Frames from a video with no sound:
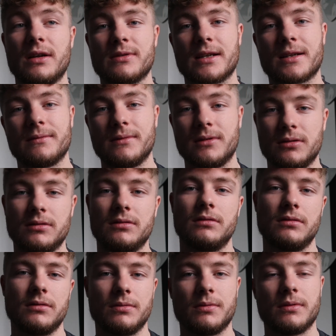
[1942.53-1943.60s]
I was like,
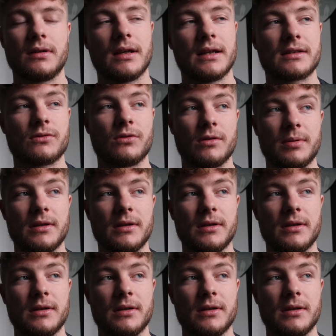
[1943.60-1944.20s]
oh, it's going to